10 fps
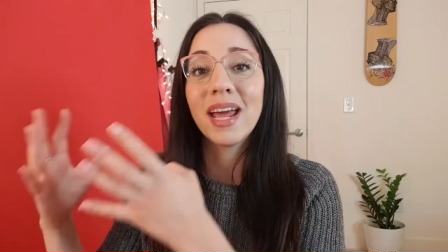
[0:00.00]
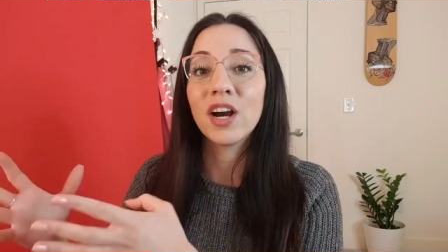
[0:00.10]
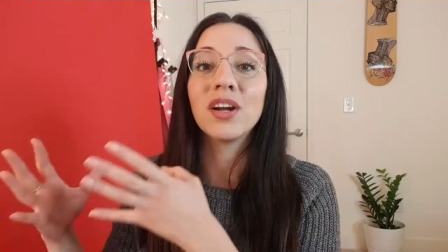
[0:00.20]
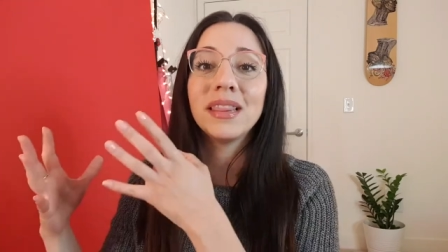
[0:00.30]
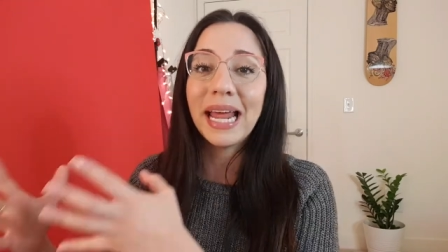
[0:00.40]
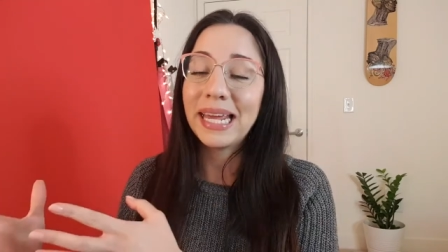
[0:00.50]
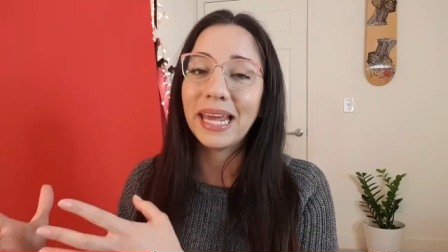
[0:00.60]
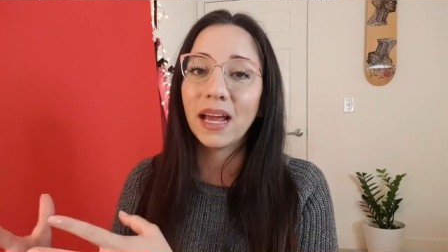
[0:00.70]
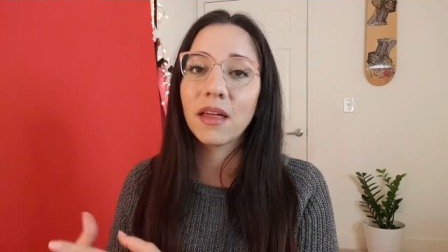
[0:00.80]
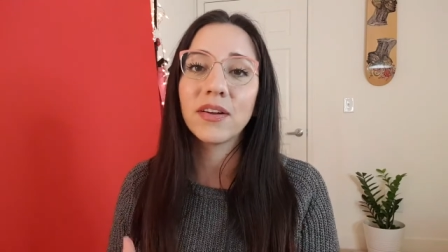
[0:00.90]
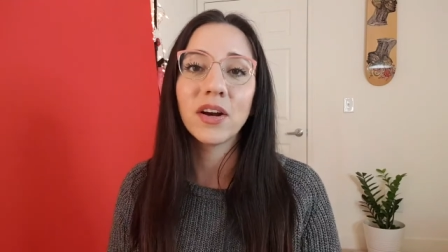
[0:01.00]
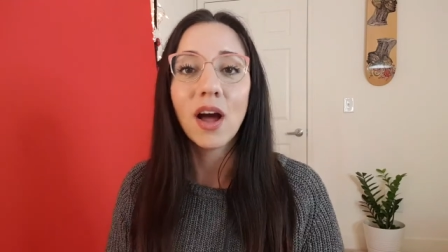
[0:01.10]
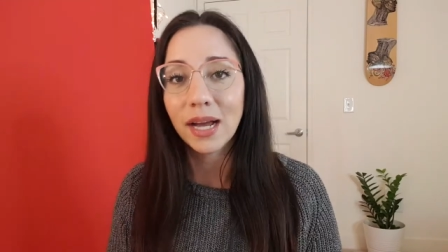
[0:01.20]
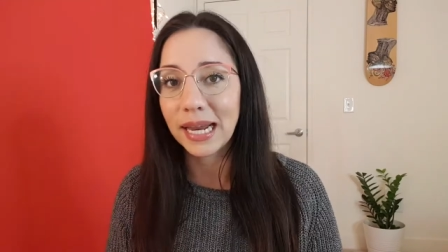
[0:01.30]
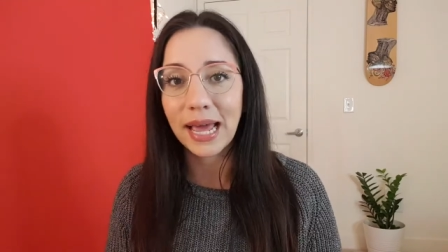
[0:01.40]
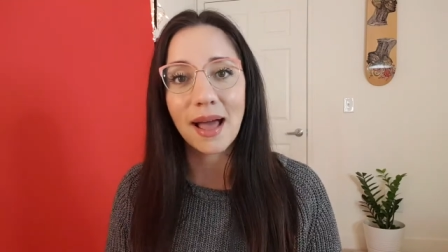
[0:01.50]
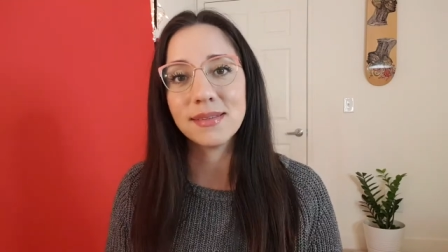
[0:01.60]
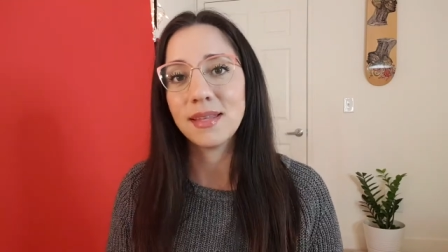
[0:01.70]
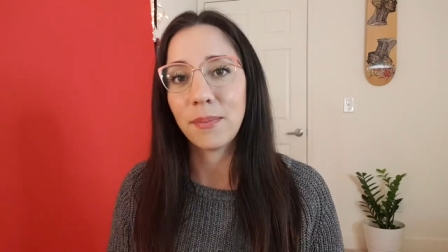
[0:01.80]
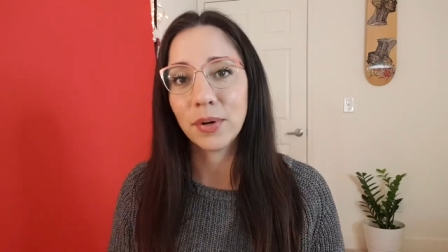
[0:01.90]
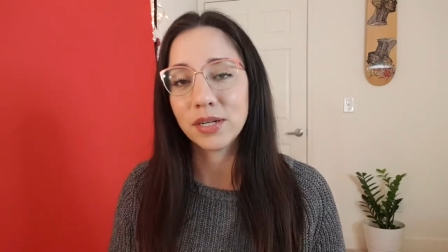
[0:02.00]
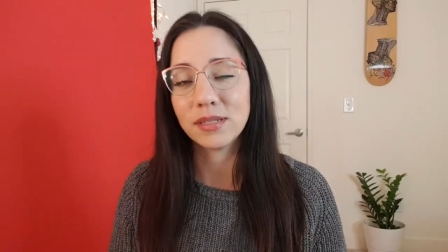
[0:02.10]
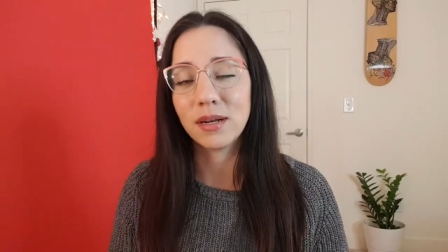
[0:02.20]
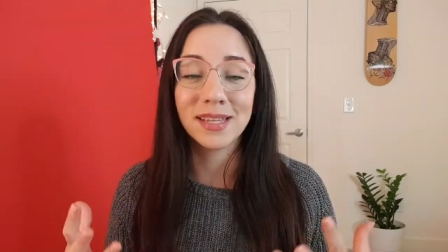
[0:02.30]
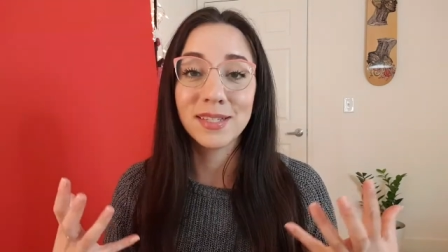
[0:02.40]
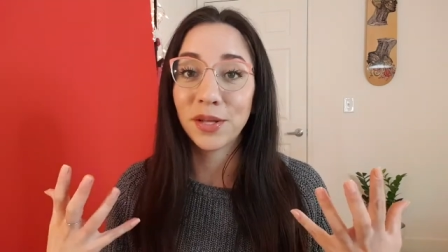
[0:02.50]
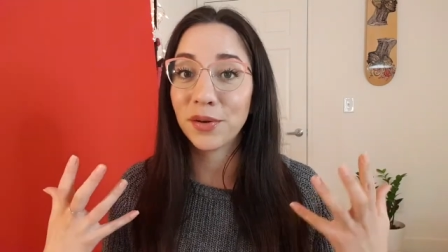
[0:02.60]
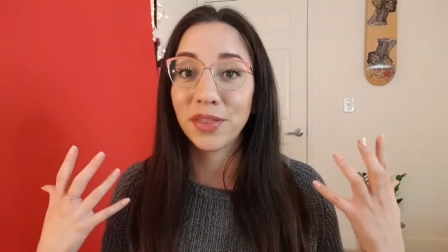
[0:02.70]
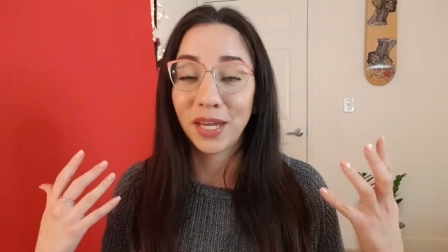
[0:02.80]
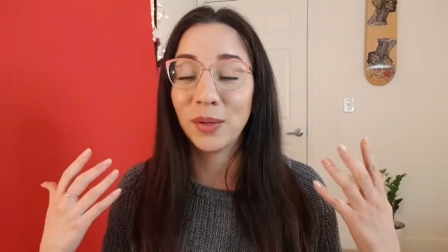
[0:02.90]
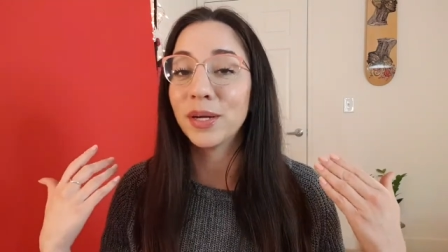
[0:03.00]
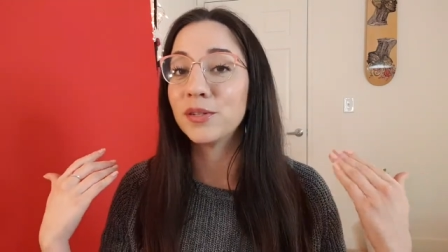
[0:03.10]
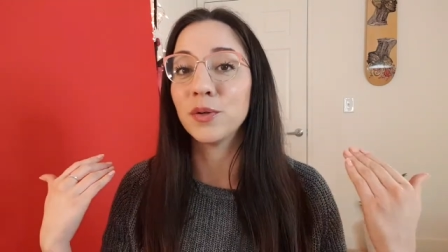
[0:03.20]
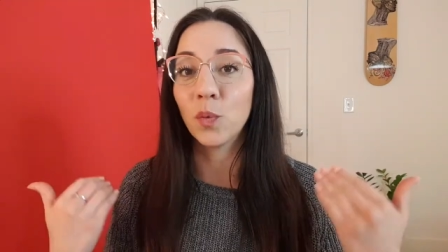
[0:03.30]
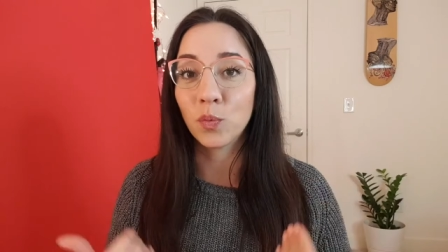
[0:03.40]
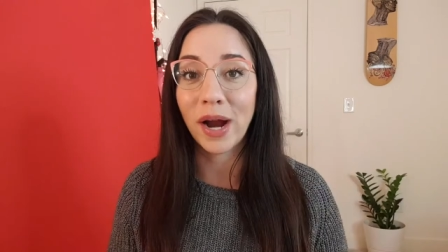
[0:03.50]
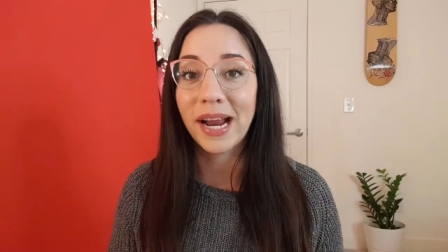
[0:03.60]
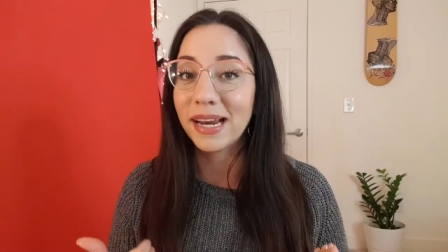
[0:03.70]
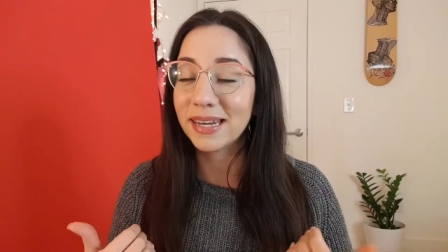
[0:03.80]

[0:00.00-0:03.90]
their liking they're not going to cast that person that's another thing you can do right